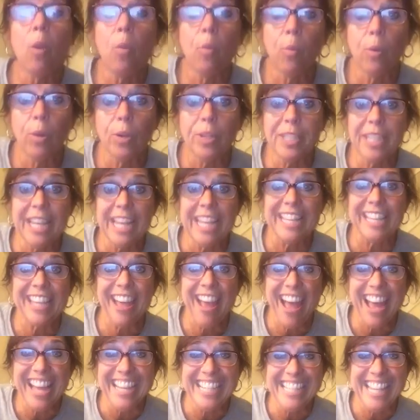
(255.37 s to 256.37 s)
words in
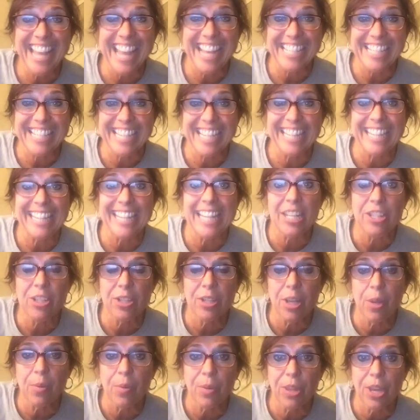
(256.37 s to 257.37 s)
context, and then they do
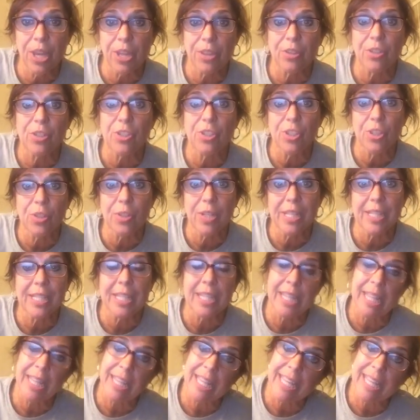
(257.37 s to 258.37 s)
that with other students,
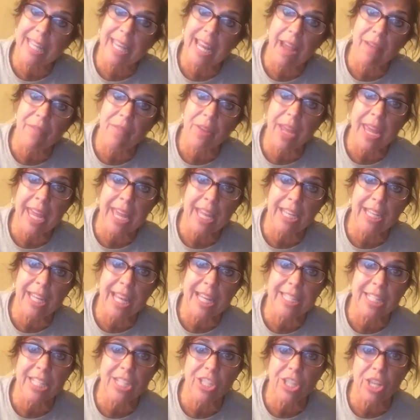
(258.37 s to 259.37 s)
and then they can
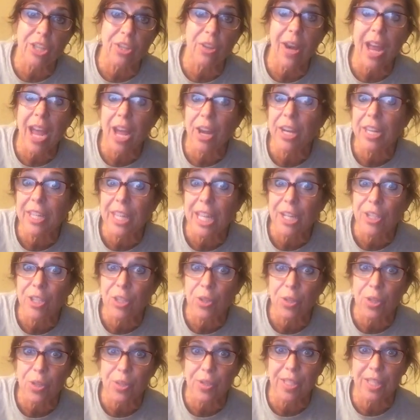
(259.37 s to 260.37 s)
analyze each other, how do they do
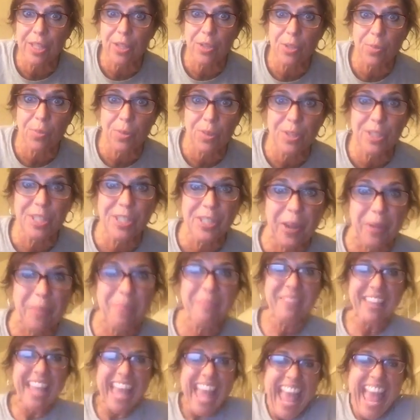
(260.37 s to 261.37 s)
using those words. So
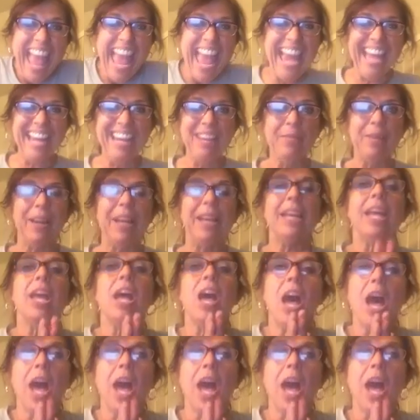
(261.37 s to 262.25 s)
anyway,